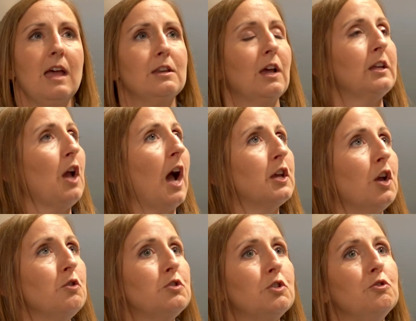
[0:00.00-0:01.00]
and I
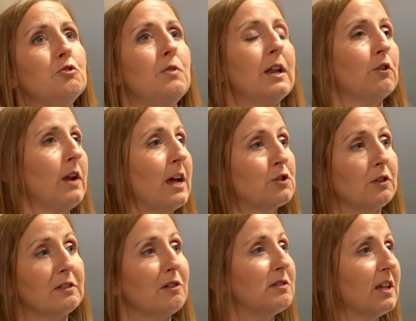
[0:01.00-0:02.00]
go to
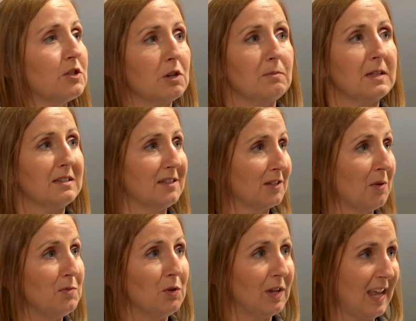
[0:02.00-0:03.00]
International Association of Business
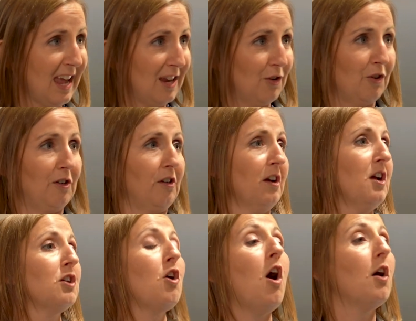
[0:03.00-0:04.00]
Communicator
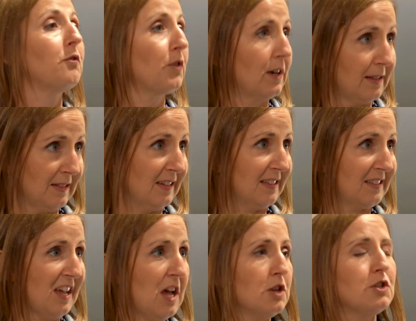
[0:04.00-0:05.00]
conferences,